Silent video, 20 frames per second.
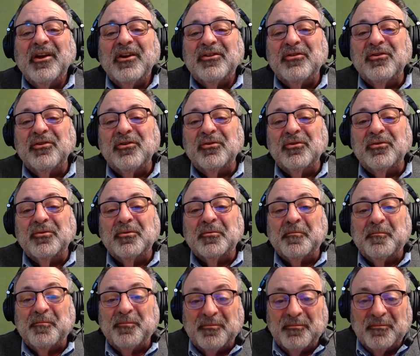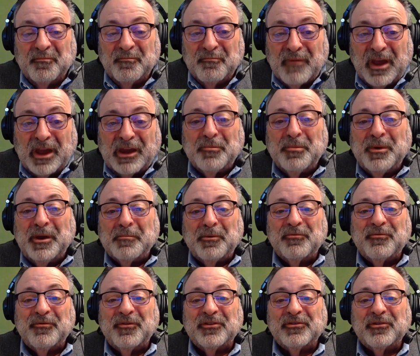to make
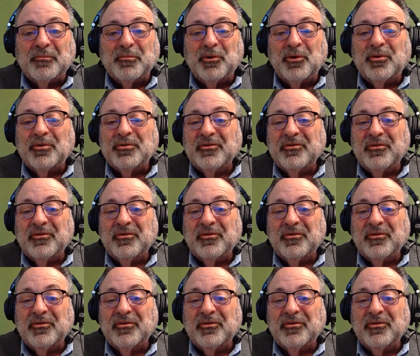people visible,